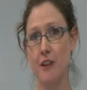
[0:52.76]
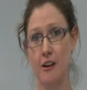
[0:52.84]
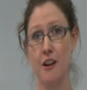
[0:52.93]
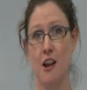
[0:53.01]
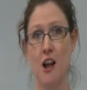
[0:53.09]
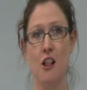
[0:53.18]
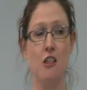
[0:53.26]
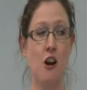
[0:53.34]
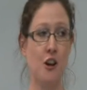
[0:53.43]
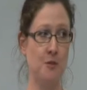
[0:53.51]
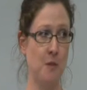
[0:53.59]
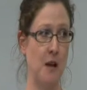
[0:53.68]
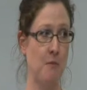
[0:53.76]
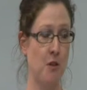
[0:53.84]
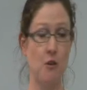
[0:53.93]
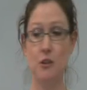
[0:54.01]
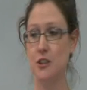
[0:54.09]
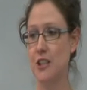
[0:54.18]
a large plant
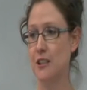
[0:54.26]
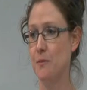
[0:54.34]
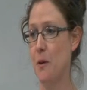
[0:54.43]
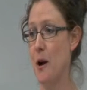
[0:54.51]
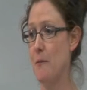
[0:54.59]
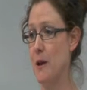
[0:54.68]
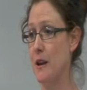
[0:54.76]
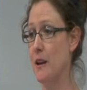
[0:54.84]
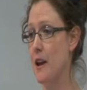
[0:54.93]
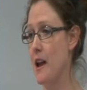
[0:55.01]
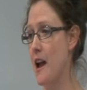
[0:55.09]
pathology department